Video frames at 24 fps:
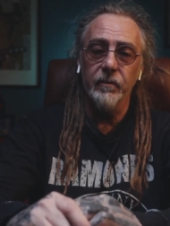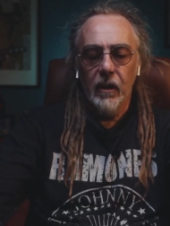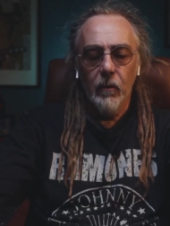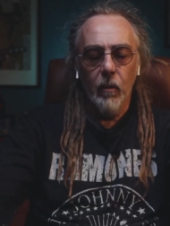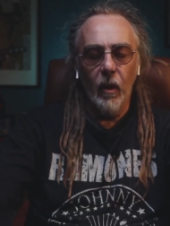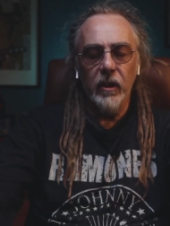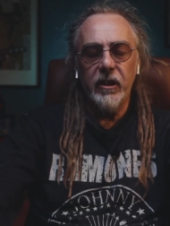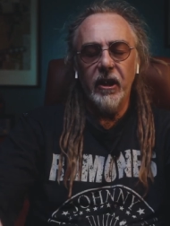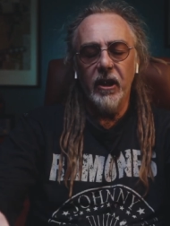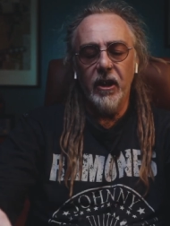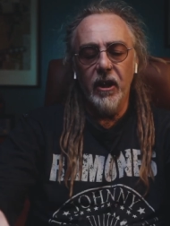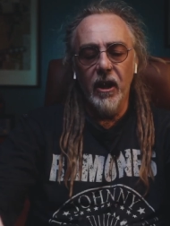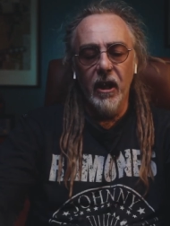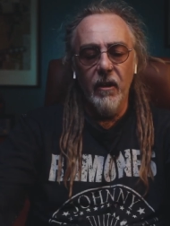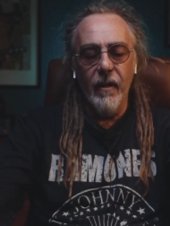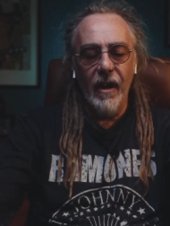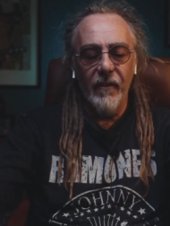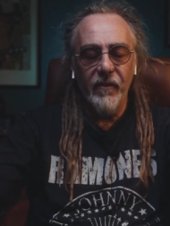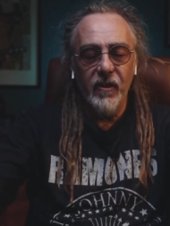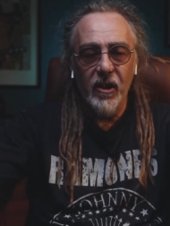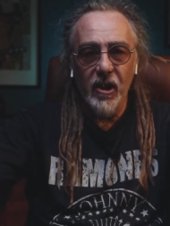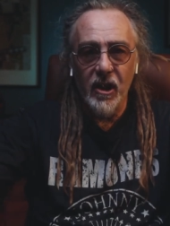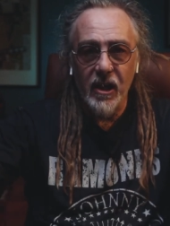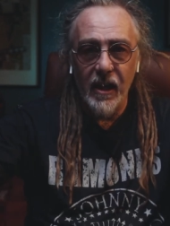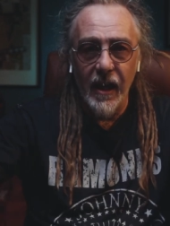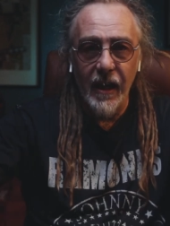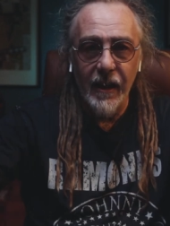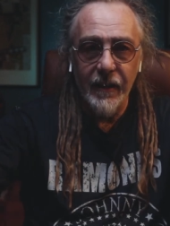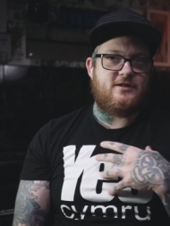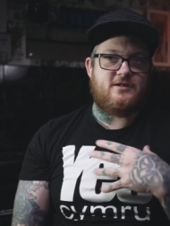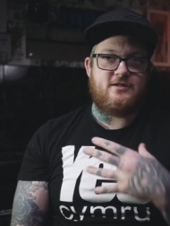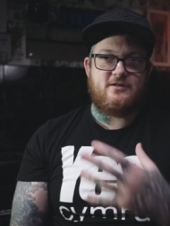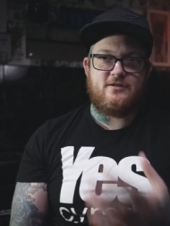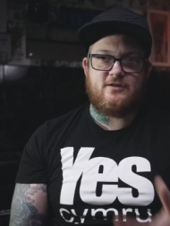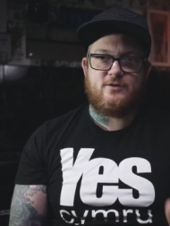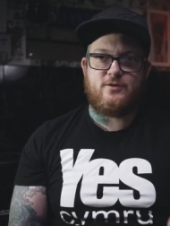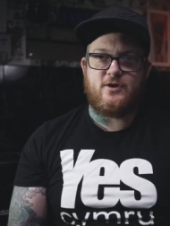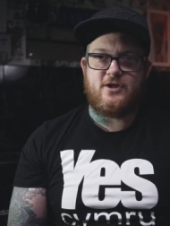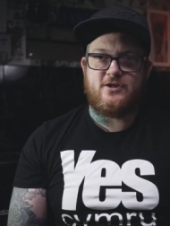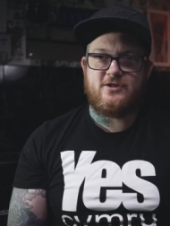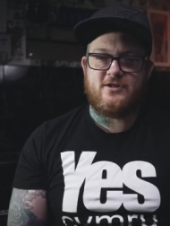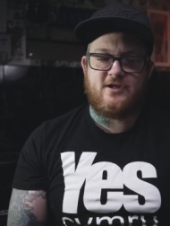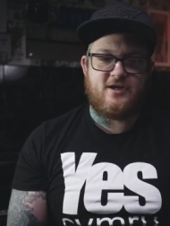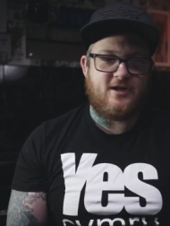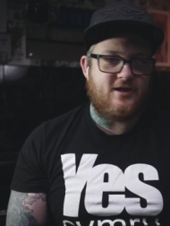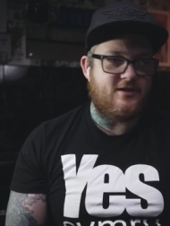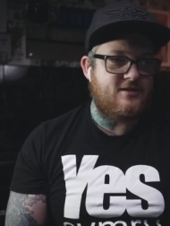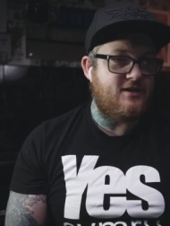What did Lou have to say? This is the
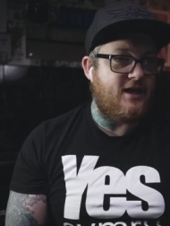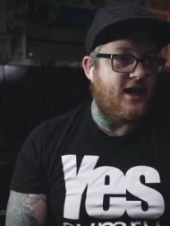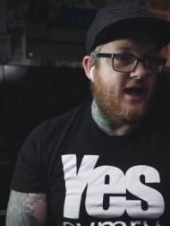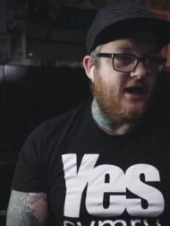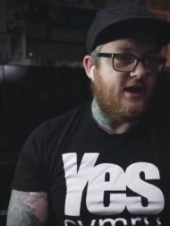question I asked.